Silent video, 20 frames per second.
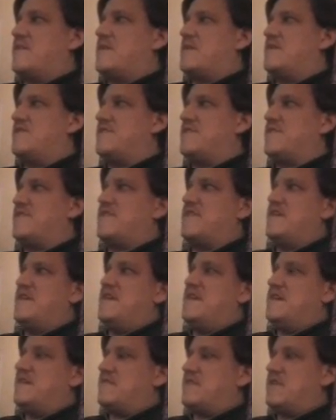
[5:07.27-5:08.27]
well, if it's
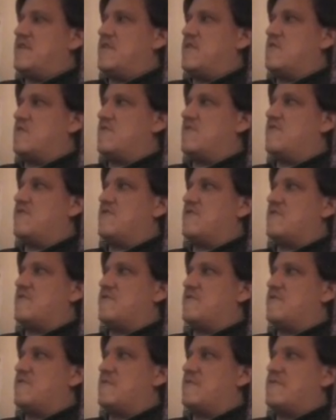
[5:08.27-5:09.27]
if it hurts just
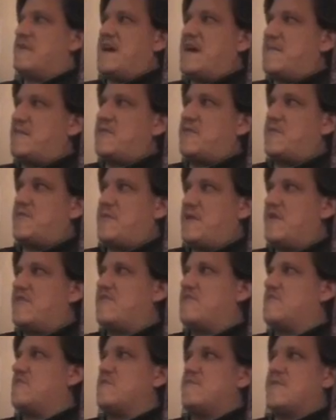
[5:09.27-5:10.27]
from that much
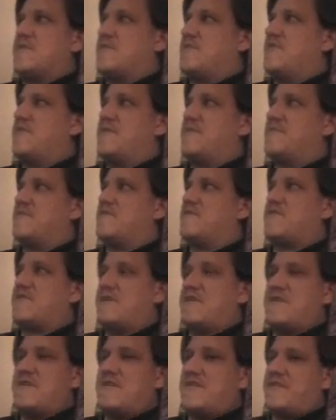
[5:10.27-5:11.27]
pressure, there must be something
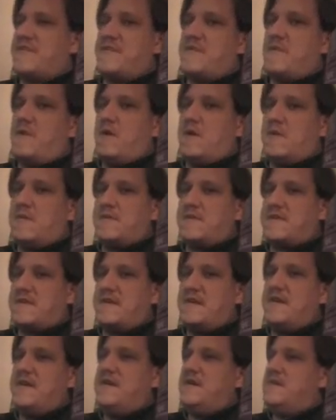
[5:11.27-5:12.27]
seriously wrong with it.